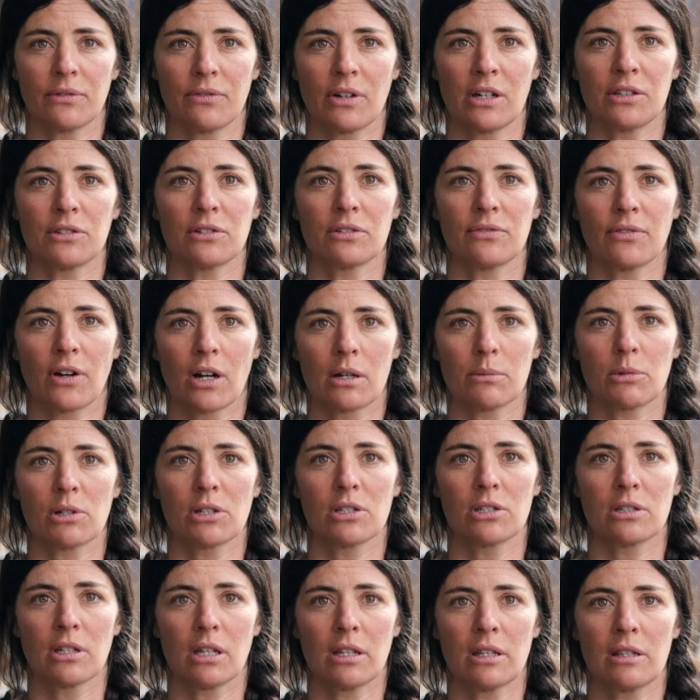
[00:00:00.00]
of other
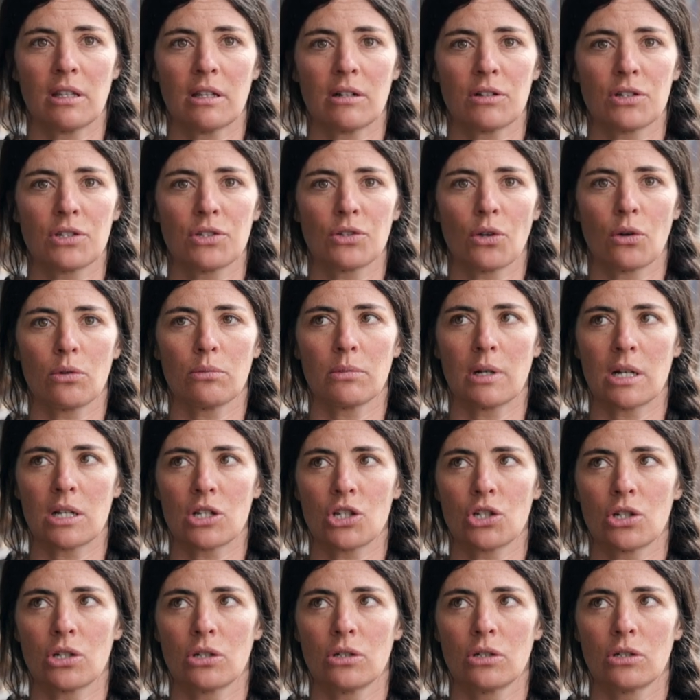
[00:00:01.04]
farmers. There's so
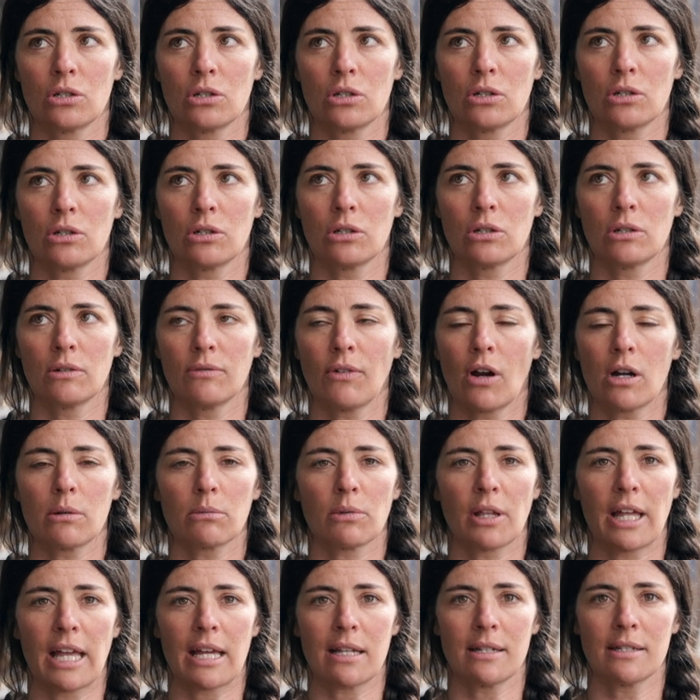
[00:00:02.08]
much
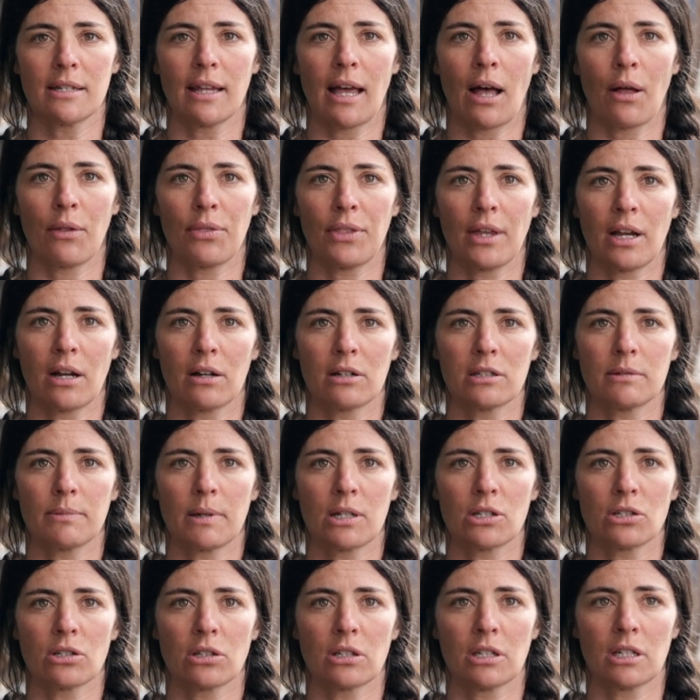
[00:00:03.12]
farmland out there,
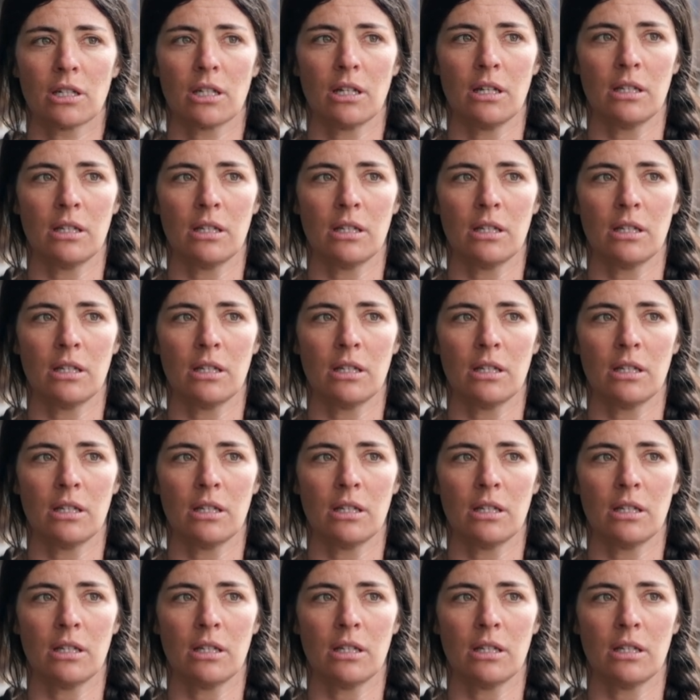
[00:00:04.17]
especially